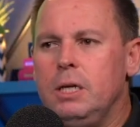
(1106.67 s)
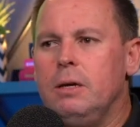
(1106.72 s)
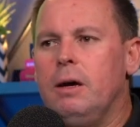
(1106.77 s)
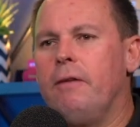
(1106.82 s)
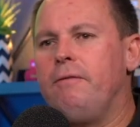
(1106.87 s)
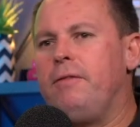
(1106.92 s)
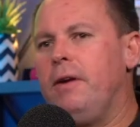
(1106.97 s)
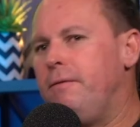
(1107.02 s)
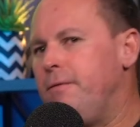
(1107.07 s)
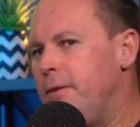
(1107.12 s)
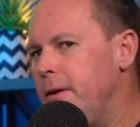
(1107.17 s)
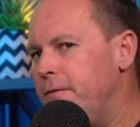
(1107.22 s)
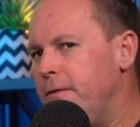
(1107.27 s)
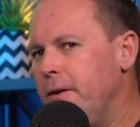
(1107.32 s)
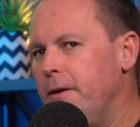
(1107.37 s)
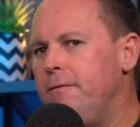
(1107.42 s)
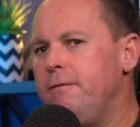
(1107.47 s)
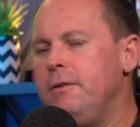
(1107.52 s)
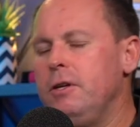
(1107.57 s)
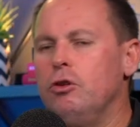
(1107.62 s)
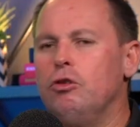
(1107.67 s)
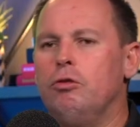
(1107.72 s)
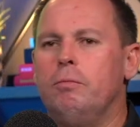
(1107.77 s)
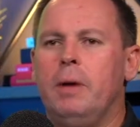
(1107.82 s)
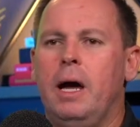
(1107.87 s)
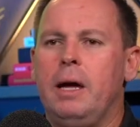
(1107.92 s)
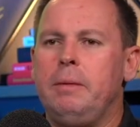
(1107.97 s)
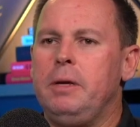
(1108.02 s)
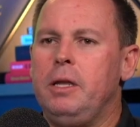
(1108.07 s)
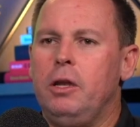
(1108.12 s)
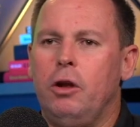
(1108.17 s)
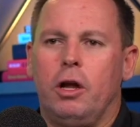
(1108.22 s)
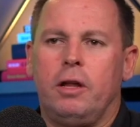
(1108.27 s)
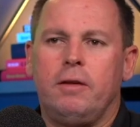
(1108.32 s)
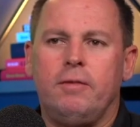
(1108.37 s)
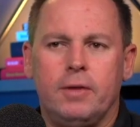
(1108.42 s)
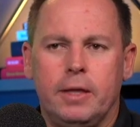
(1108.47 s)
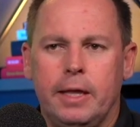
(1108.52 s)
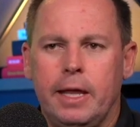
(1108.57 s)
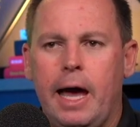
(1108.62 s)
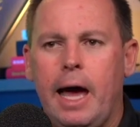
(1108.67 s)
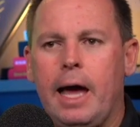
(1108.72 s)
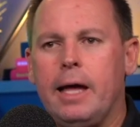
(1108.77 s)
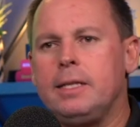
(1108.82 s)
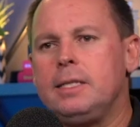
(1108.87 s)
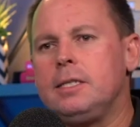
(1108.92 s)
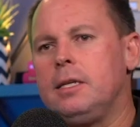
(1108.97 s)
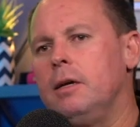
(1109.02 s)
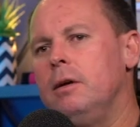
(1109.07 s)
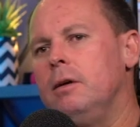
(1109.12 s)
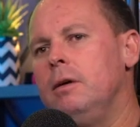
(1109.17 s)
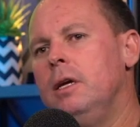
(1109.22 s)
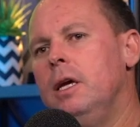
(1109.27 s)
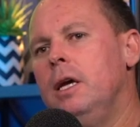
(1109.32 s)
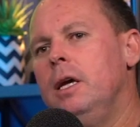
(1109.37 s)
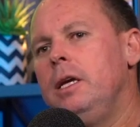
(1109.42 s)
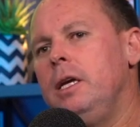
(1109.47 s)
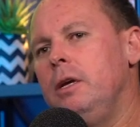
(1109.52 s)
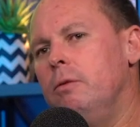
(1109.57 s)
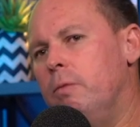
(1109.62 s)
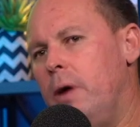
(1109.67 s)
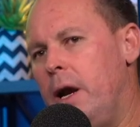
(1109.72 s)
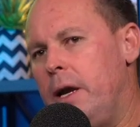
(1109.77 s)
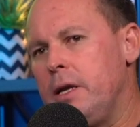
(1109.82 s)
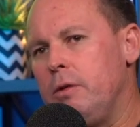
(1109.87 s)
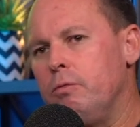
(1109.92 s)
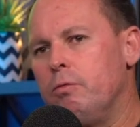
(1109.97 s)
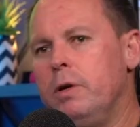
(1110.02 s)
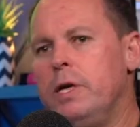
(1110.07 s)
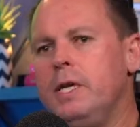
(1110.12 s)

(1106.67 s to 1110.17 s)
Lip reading: a 50-50 or maybe not even that? So you're running